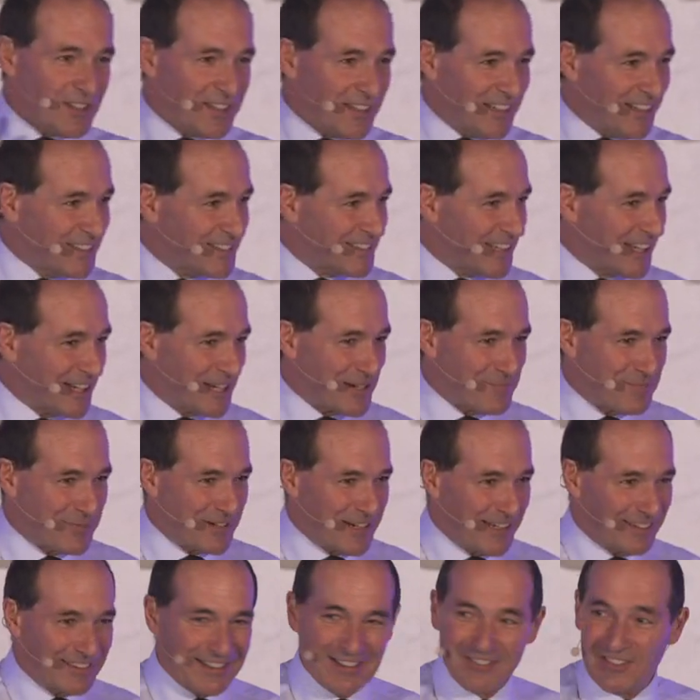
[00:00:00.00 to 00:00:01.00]
the intake of
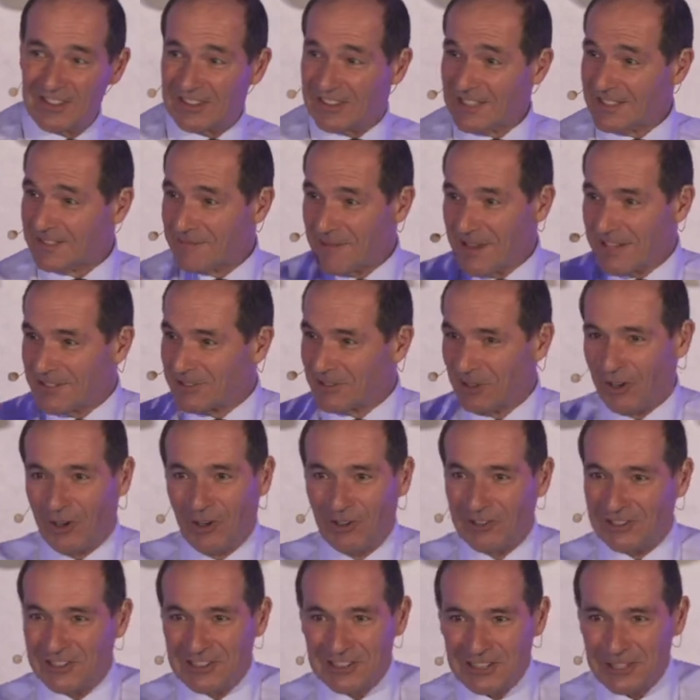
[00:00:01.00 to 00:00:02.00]
breath. I mean, this makes
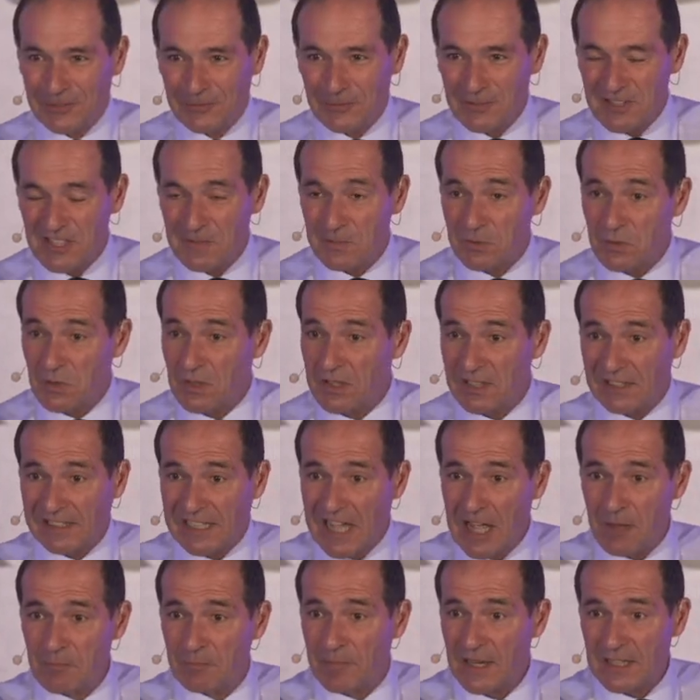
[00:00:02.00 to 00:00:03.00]
all the difference between a
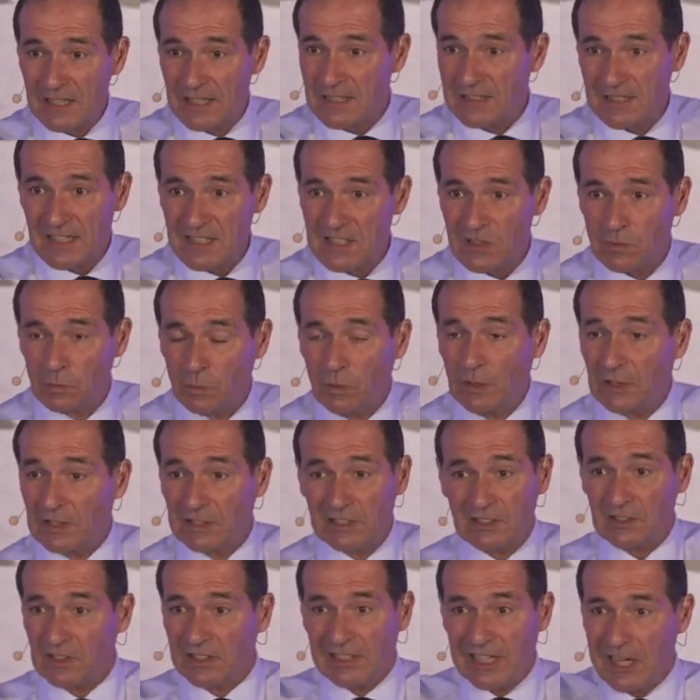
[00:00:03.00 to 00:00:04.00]
campaign that doesn't
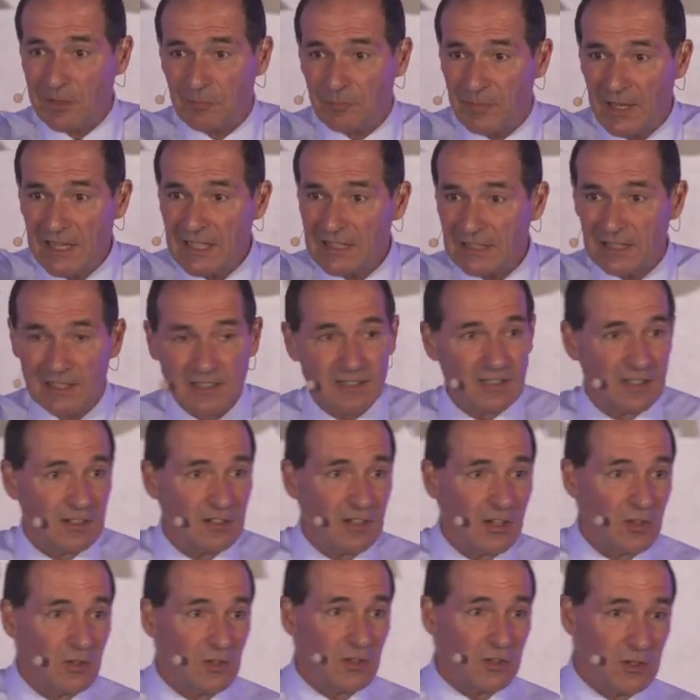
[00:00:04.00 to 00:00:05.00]
work and a campaign that,
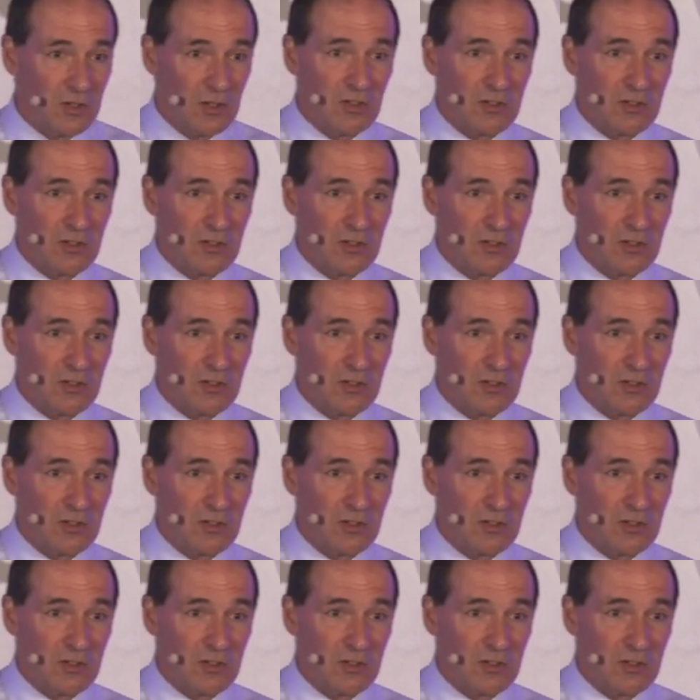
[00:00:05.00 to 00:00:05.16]
you know,